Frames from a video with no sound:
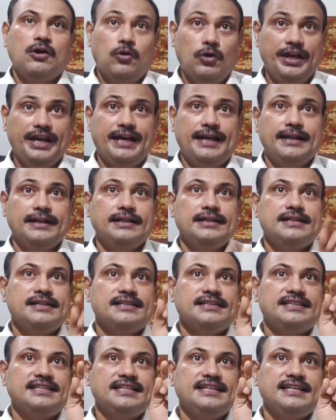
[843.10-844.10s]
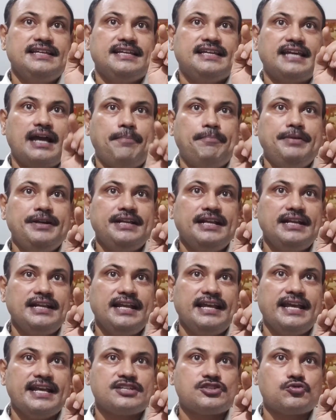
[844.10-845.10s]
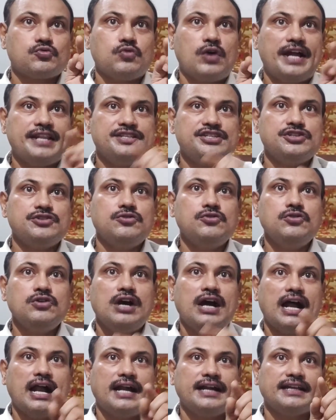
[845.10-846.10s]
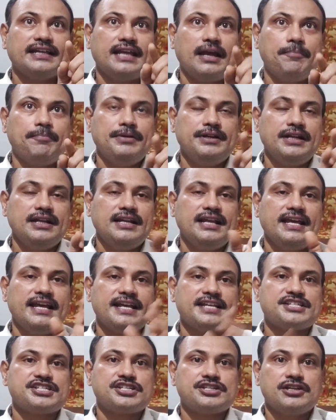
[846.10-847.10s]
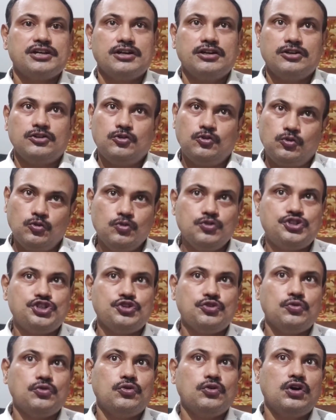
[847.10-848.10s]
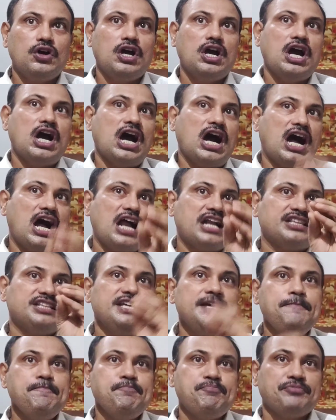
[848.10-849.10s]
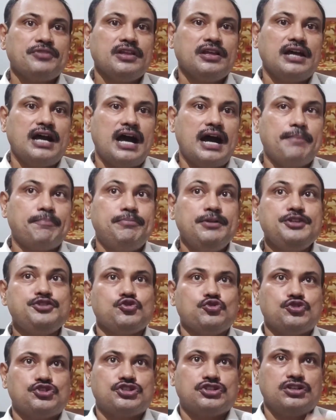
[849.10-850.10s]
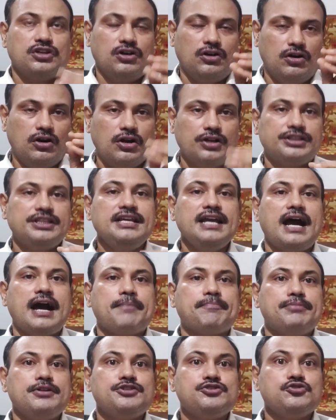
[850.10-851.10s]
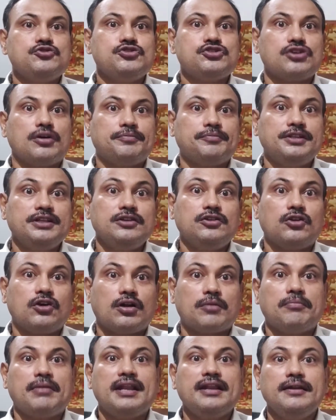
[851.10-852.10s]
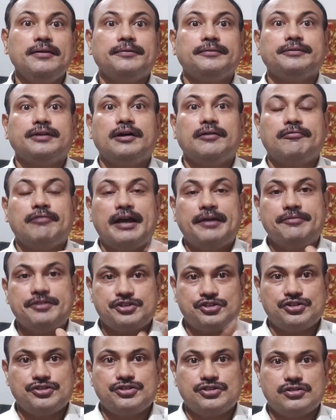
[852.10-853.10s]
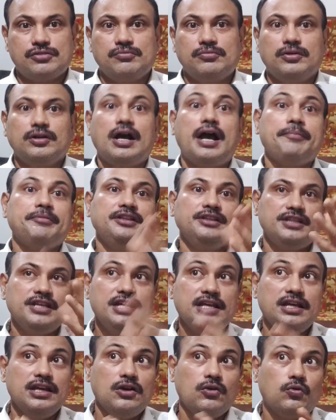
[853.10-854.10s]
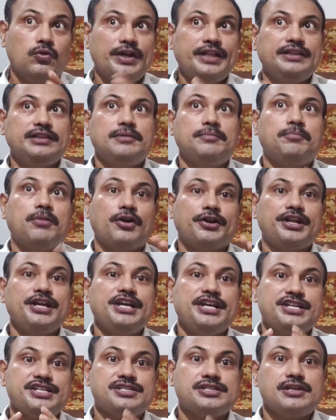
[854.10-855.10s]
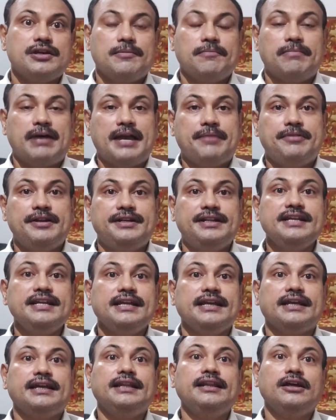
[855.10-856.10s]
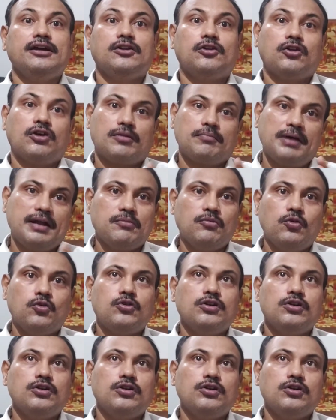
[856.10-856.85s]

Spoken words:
where the capital X10 and capital X20 are the amplitudes or the amplitudes of the normal vibrations. When the body is vibrating in normal